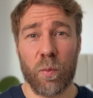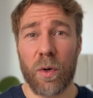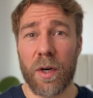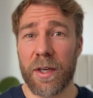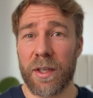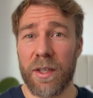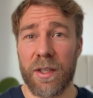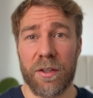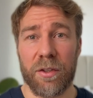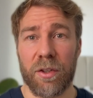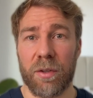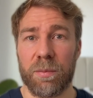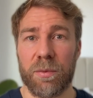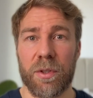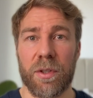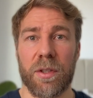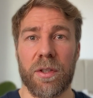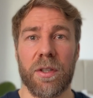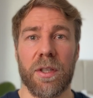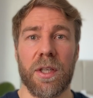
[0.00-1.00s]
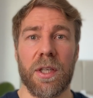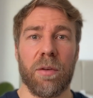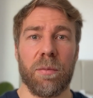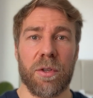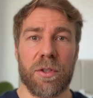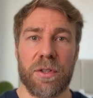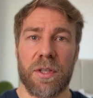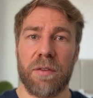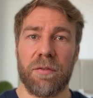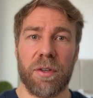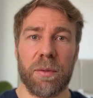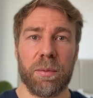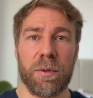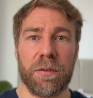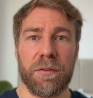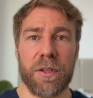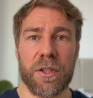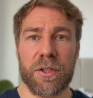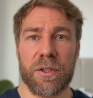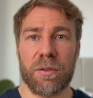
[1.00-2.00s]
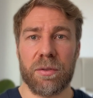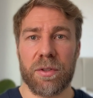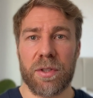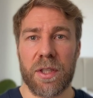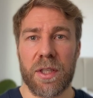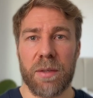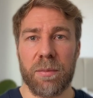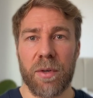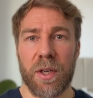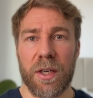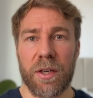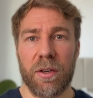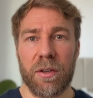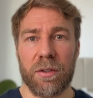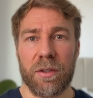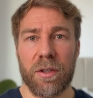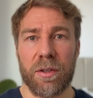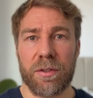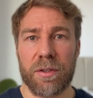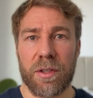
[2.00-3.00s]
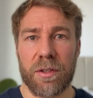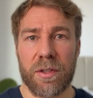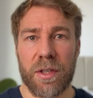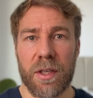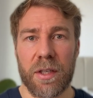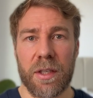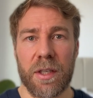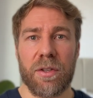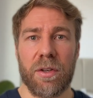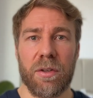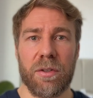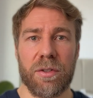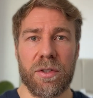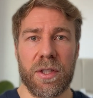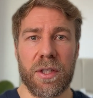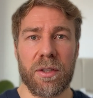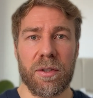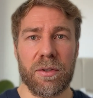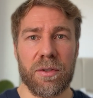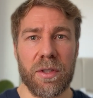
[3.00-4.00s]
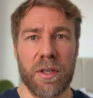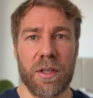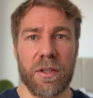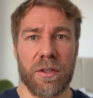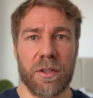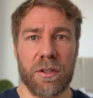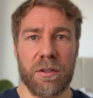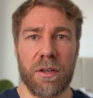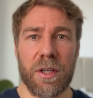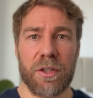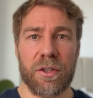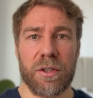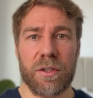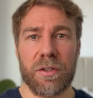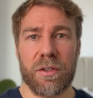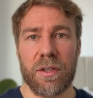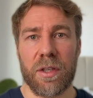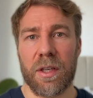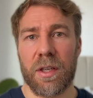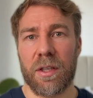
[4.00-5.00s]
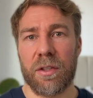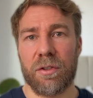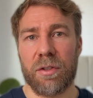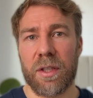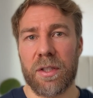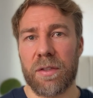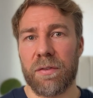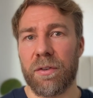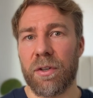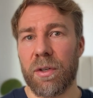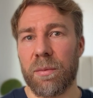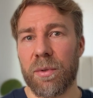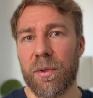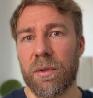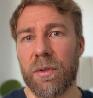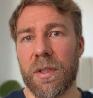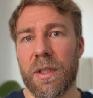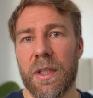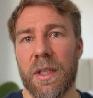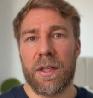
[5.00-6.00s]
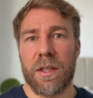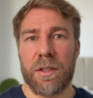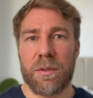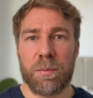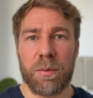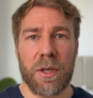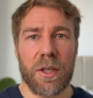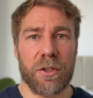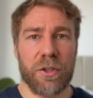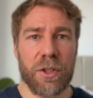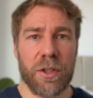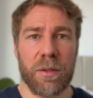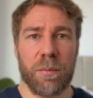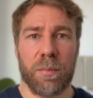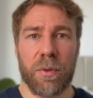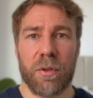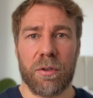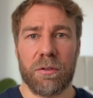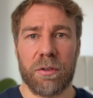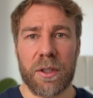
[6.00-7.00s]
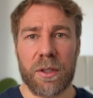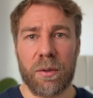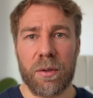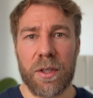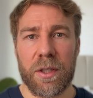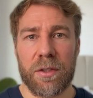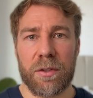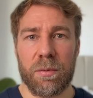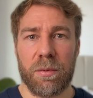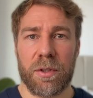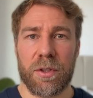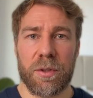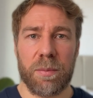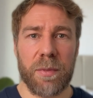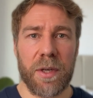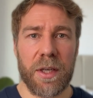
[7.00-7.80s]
widely adopted. Almost every professional team I know uses it, so skills and integrations are transferable. There's branching and pull requests, which